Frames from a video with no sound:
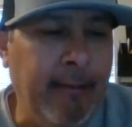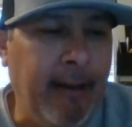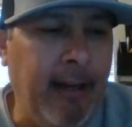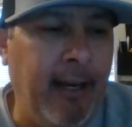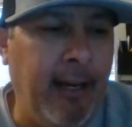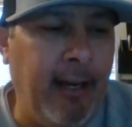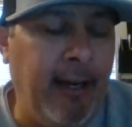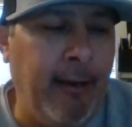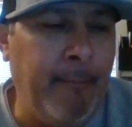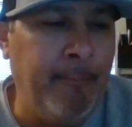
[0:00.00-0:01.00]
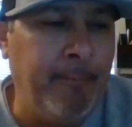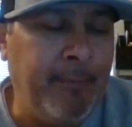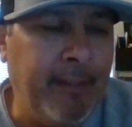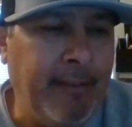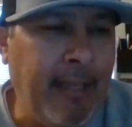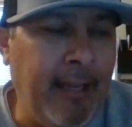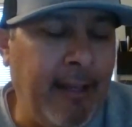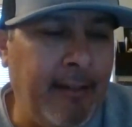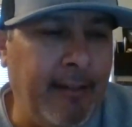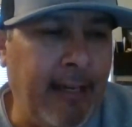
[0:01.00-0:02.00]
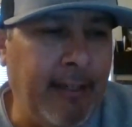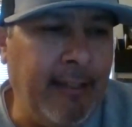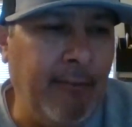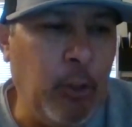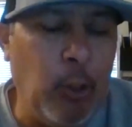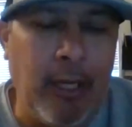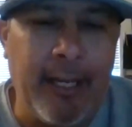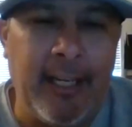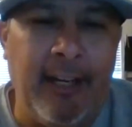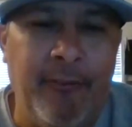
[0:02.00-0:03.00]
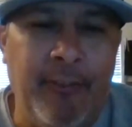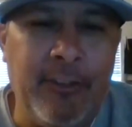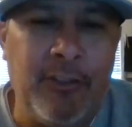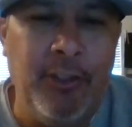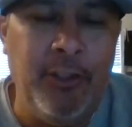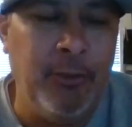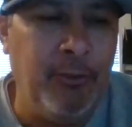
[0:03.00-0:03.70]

that gives you a lot of confidence too.